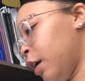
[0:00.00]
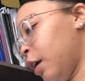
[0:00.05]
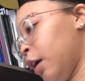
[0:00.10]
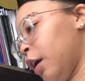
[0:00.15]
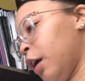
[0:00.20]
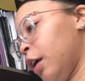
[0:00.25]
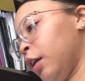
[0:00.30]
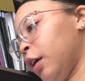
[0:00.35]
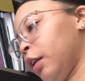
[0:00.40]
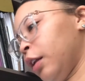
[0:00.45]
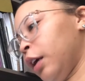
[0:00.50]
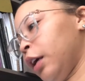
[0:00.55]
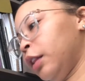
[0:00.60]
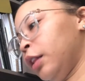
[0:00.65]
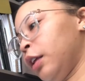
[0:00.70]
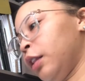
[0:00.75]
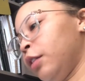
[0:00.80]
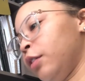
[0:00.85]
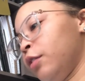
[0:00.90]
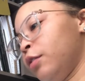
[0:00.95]
And I like
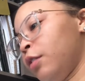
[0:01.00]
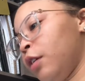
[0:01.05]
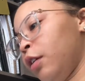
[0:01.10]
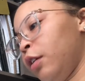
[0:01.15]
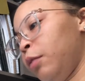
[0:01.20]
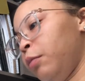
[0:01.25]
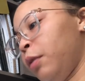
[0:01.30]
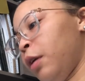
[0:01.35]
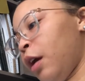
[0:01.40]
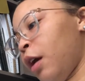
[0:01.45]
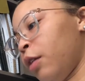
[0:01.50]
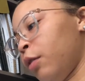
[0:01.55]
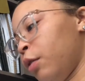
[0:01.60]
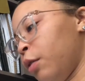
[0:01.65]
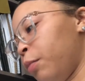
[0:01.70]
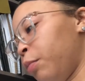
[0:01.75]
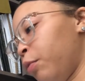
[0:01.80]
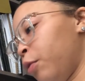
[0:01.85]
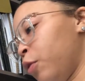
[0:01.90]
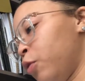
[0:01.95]
that they're telling me how to
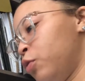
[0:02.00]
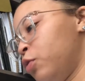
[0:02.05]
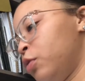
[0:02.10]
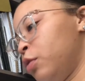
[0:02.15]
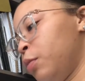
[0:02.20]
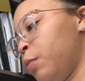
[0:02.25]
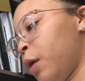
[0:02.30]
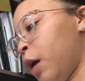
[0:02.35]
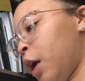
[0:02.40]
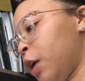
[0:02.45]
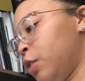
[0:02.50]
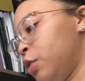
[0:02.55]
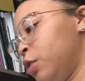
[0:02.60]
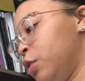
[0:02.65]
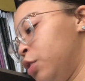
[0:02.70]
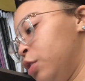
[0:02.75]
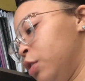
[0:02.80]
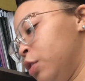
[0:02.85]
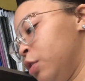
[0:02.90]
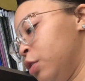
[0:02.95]
approach the
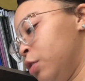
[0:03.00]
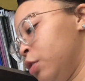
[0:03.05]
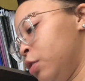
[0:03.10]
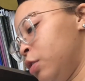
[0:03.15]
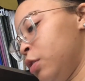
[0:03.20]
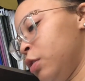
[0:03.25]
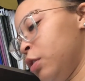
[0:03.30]
passages,